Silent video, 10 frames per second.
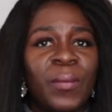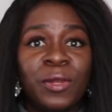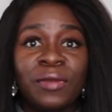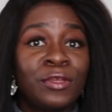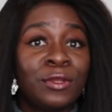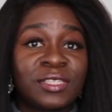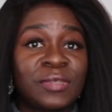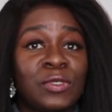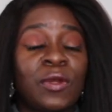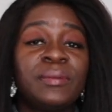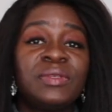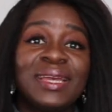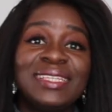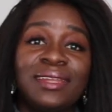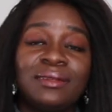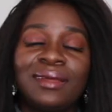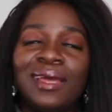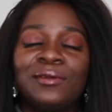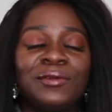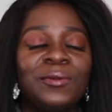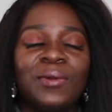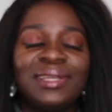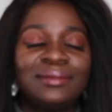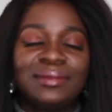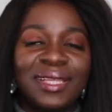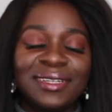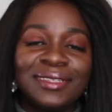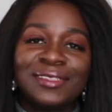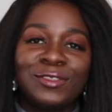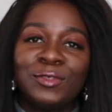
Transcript: By the way, if you're not subscribed to my channel, I don't know why that is.